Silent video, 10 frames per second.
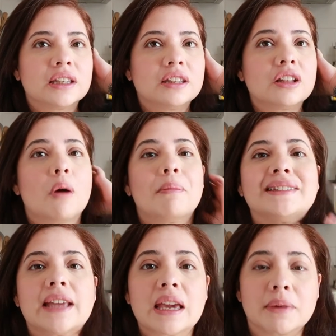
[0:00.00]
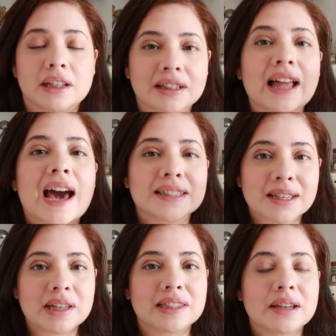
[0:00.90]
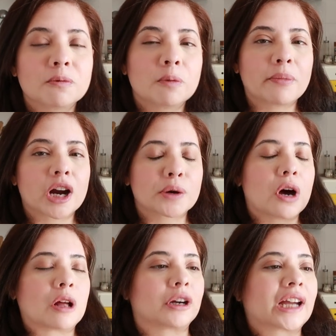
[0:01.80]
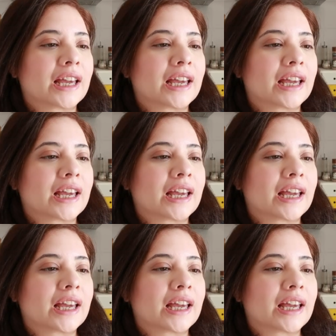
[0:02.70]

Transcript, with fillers: No, Matt Damon. The last time I said Mark Wahlberg,